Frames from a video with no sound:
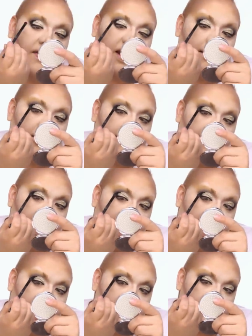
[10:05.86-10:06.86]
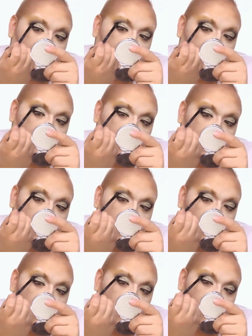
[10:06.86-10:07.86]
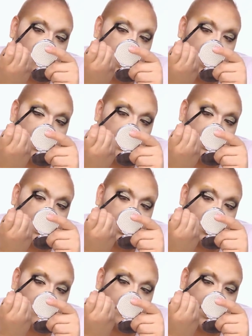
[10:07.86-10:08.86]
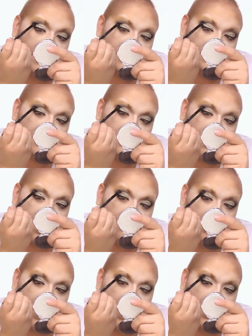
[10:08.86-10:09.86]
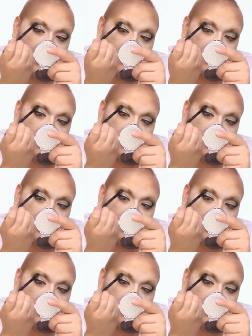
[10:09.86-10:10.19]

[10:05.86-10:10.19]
And then I'm gonna pat right here where I just did that black.